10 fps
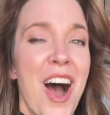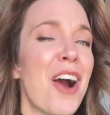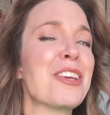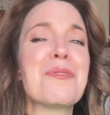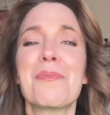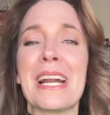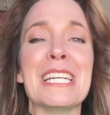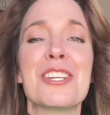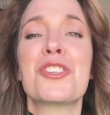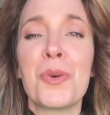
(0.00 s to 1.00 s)
Are you ready
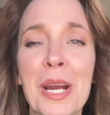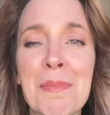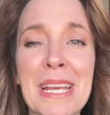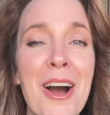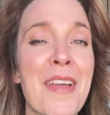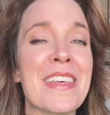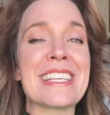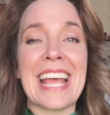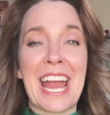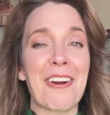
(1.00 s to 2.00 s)
to join me on this
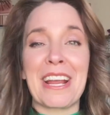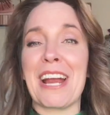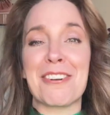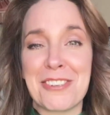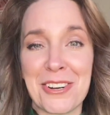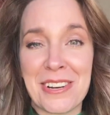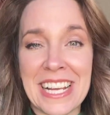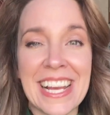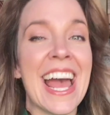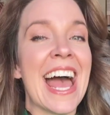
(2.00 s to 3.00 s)
hair care journey?